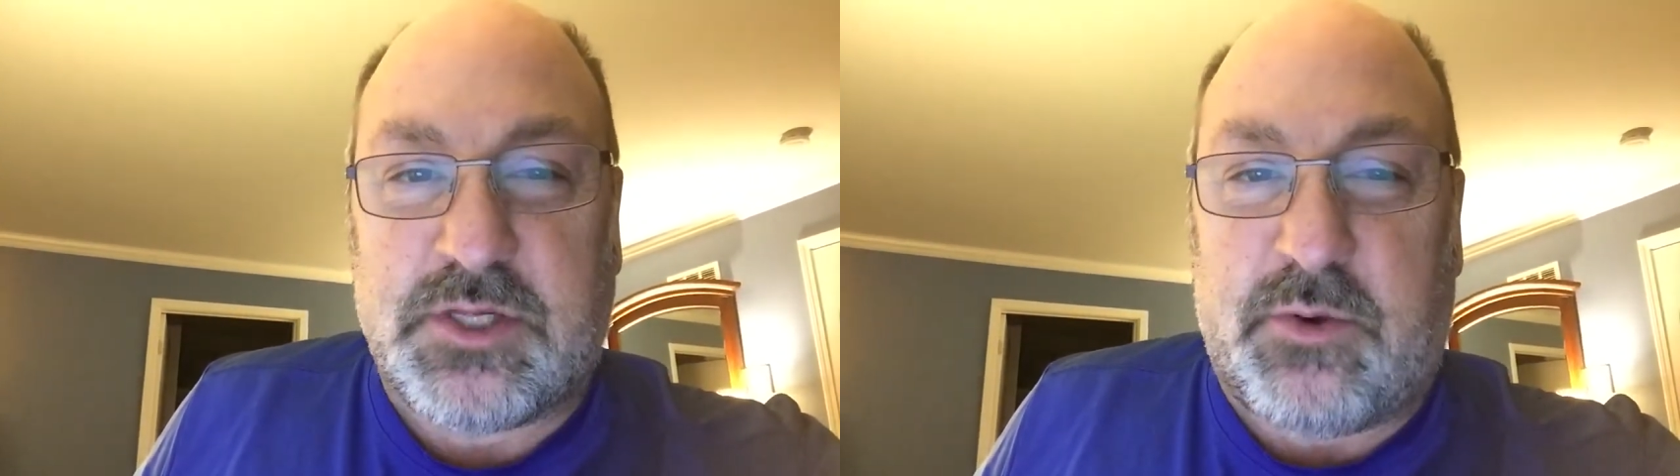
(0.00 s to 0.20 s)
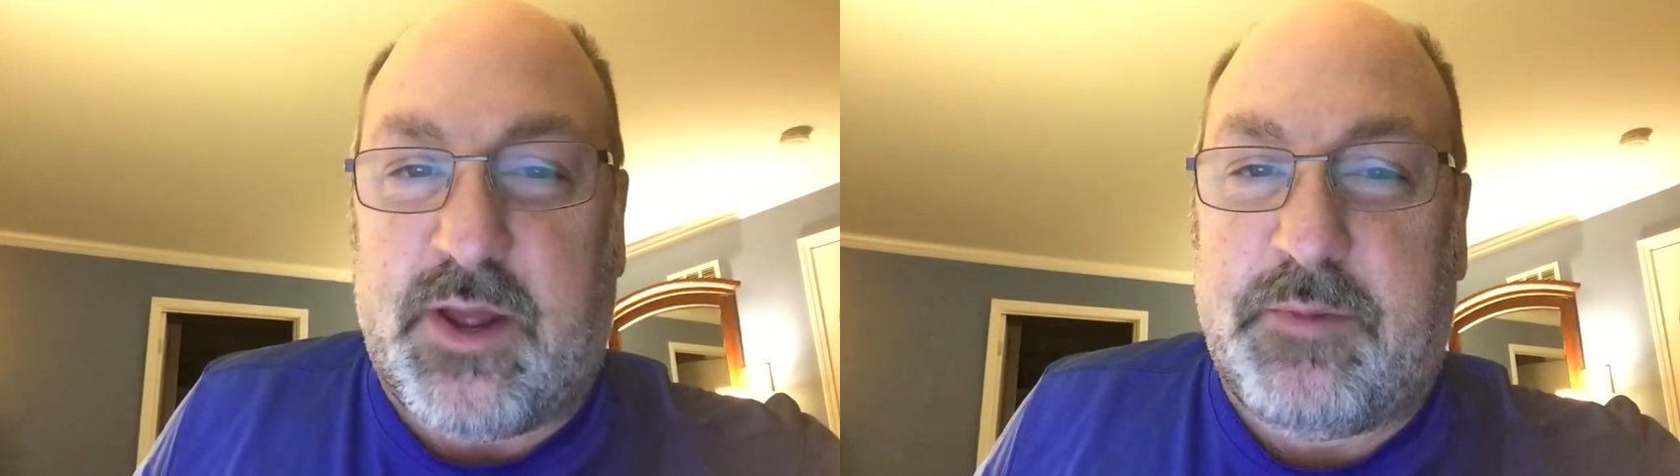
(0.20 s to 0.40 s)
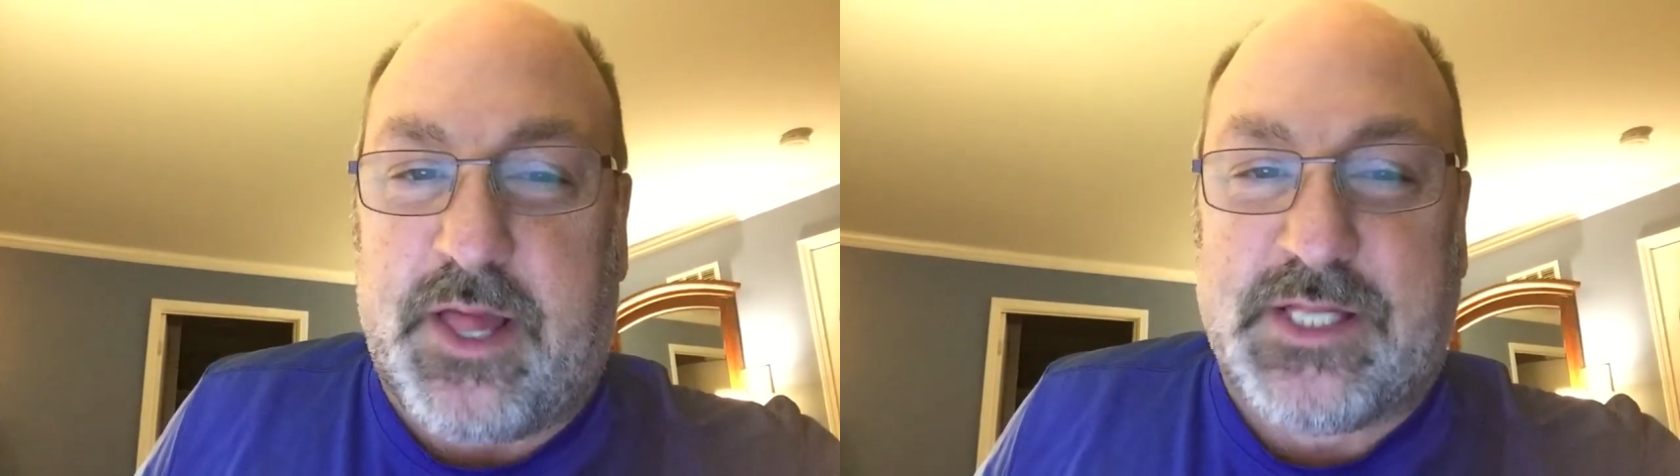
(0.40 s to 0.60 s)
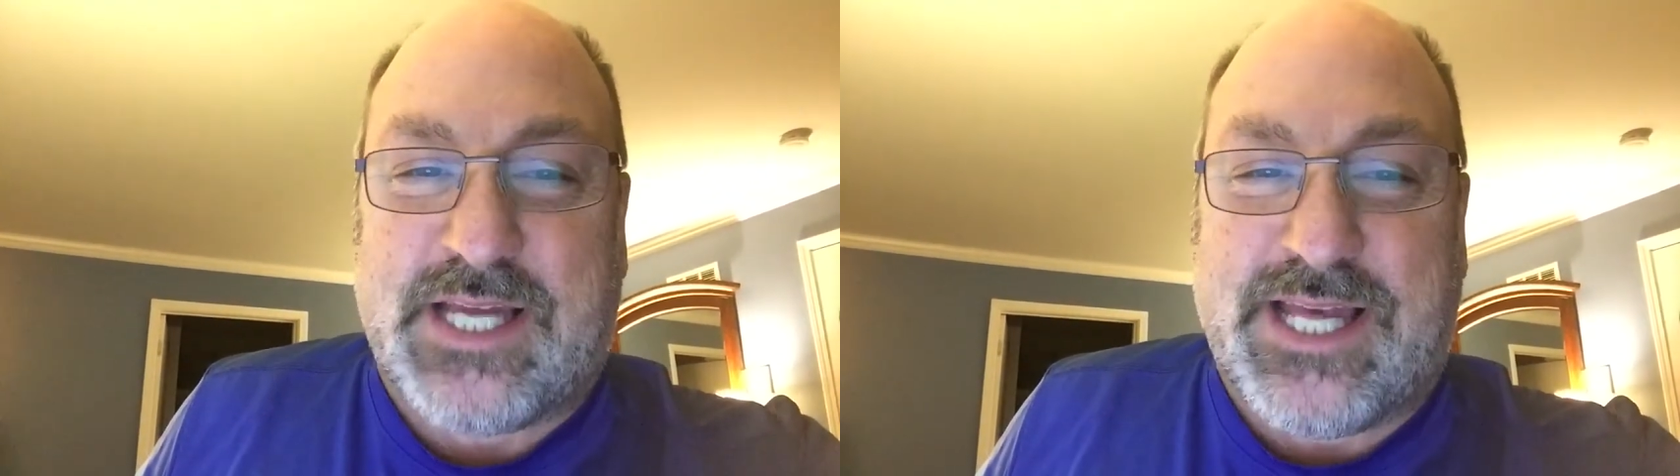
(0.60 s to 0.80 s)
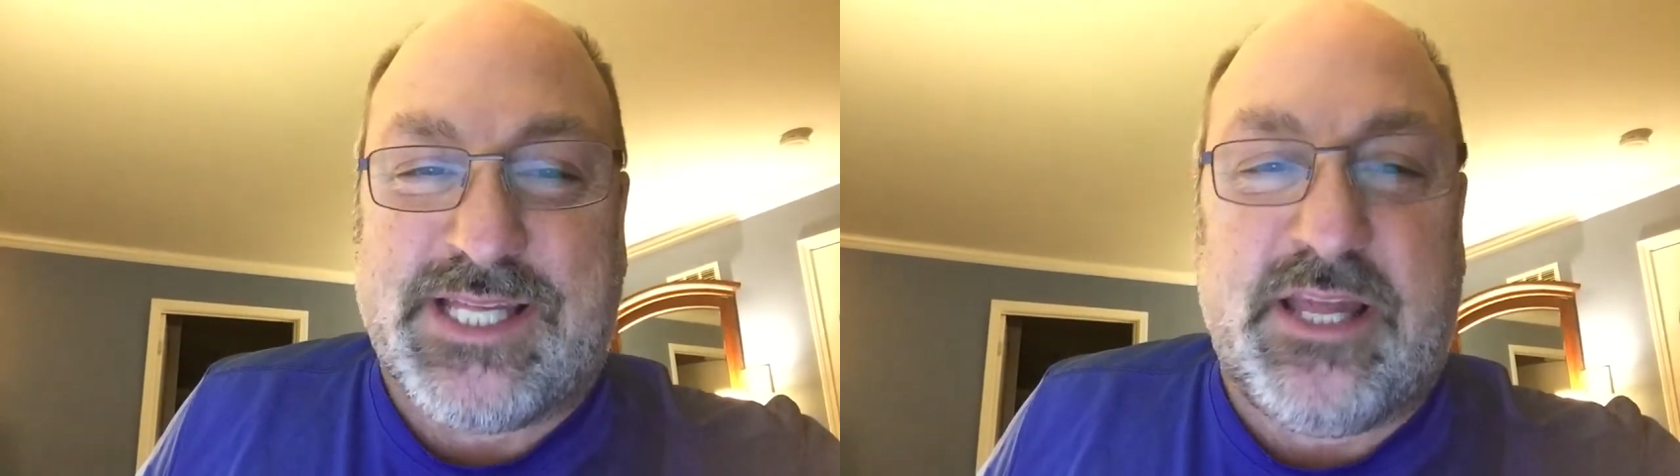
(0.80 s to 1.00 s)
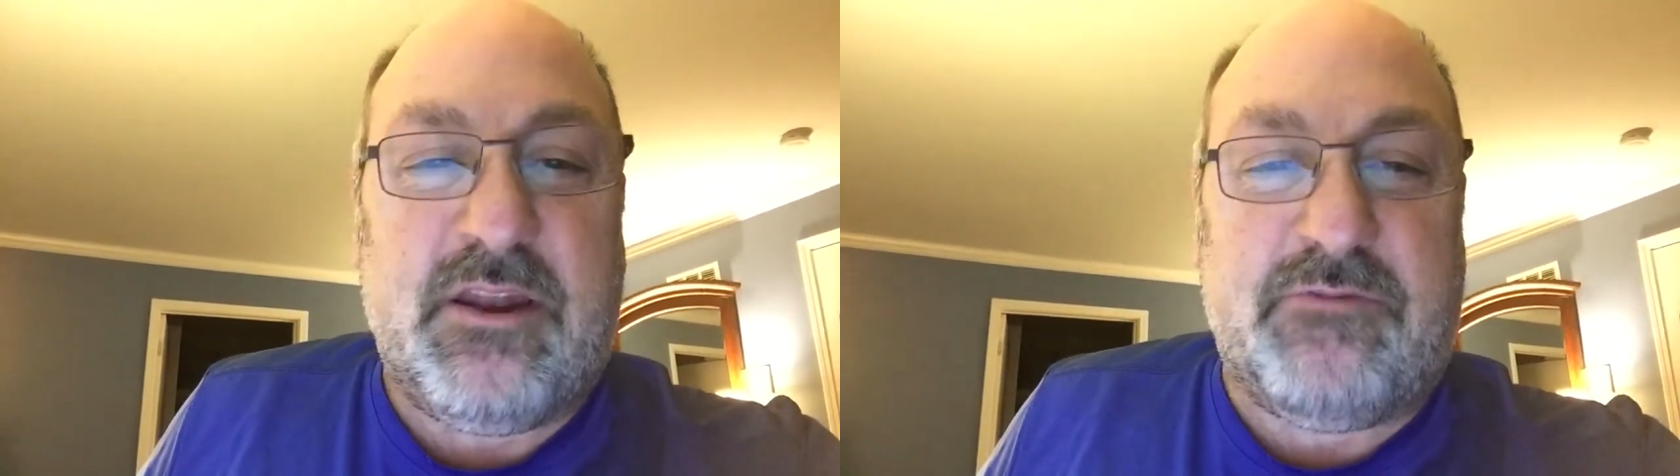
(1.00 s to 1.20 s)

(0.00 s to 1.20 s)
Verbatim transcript: so I apologize in